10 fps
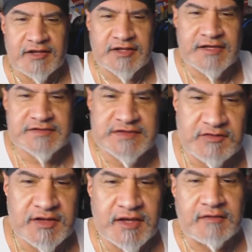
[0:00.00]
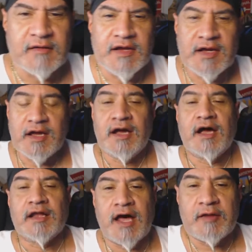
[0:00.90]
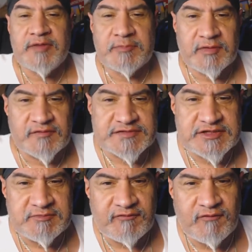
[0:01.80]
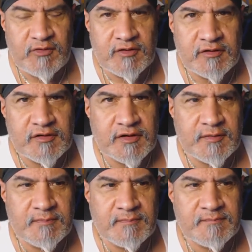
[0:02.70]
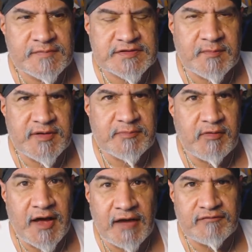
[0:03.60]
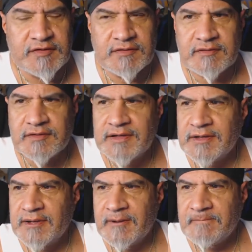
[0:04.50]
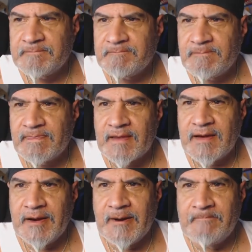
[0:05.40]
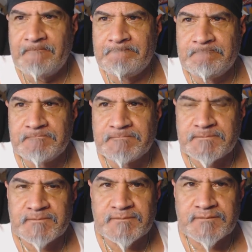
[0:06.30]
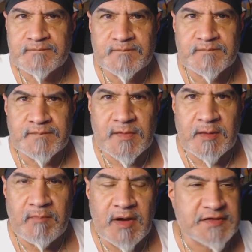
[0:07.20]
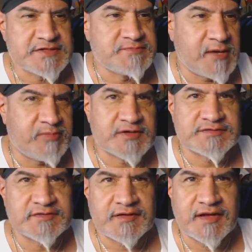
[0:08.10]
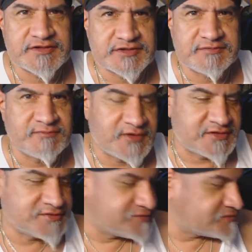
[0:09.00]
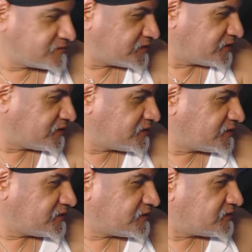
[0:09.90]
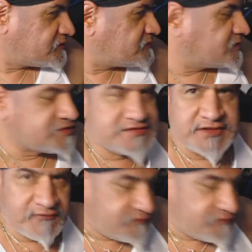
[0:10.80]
of things here that a lot of people have seen before. Some people haven't. Um, but this is my personal collection, which is stuff